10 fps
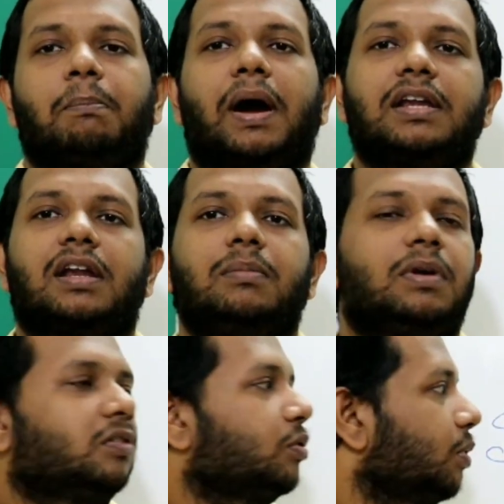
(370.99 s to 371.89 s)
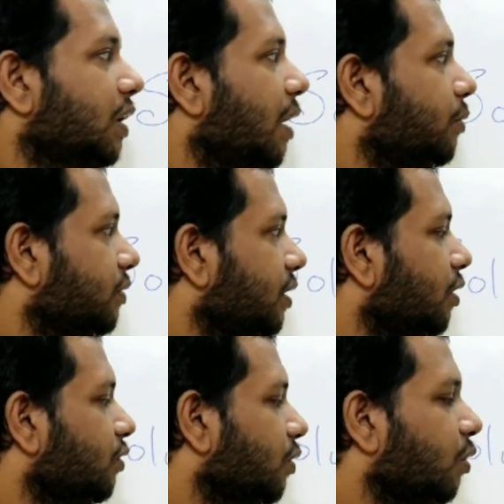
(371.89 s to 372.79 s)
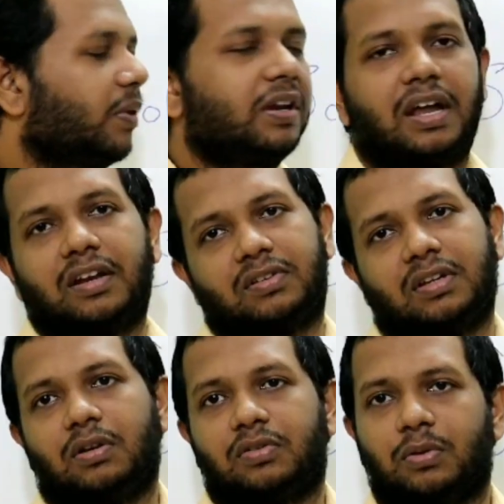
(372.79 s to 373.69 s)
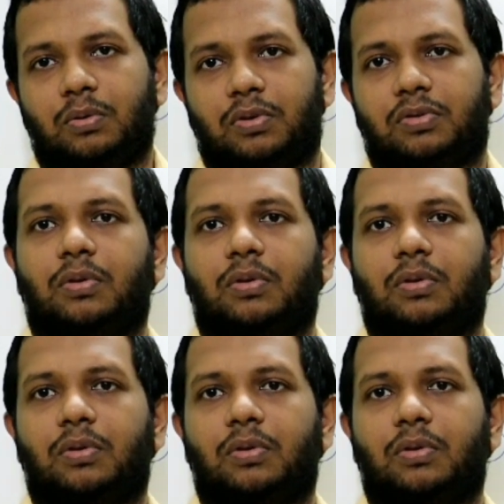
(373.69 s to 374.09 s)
Binary means you will have single solvent and a single solute.